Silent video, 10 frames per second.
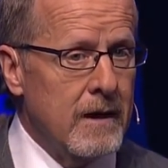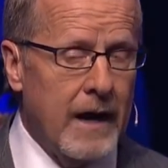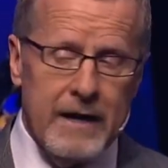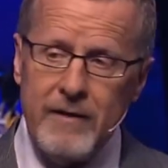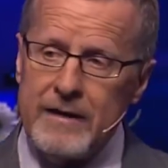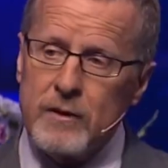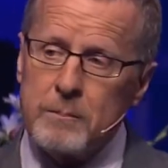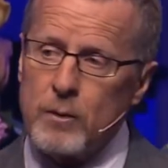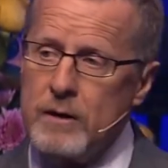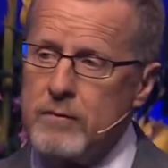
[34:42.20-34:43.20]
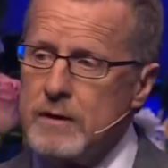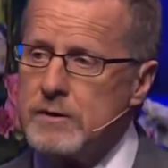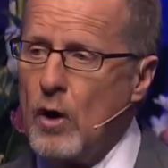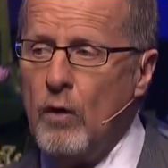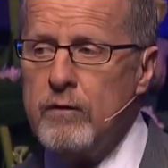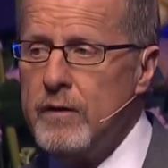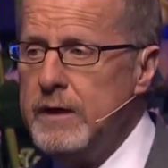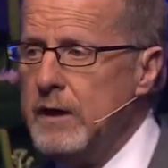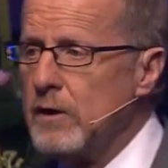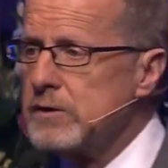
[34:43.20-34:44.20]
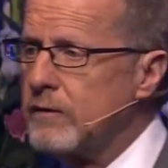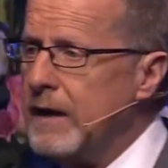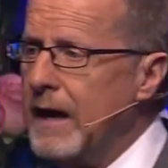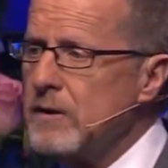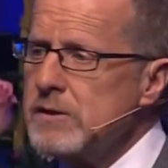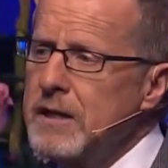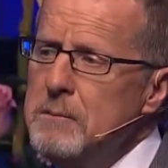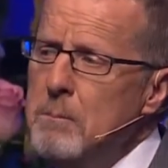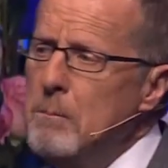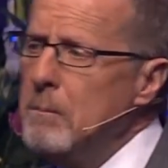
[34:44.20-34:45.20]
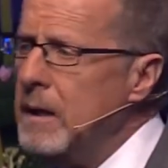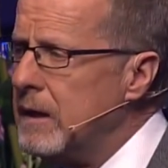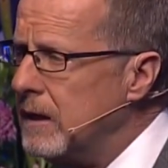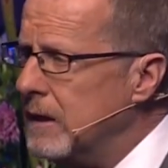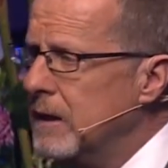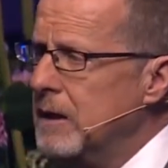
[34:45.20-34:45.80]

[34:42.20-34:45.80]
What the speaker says: I have had the privilege over the years of counseling many,